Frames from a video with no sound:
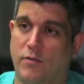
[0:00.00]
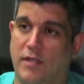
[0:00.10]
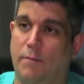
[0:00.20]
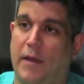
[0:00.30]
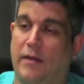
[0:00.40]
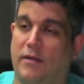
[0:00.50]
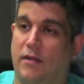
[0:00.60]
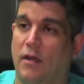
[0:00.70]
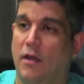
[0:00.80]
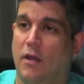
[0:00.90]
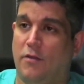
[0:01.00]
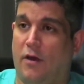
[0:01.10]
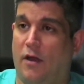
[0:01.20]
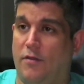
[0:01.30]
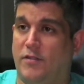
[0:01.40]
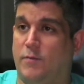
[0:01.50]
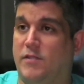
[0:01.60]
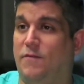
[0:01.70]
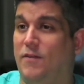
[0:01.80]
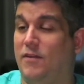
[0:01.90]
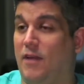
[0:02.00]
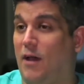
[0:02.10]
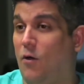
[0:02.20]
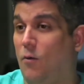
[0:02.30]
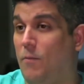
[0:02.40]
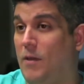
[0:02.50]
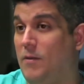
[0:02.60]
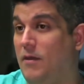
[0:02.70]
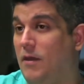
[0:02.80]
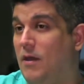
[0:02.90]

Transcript: was impacting their health, specifically how maybe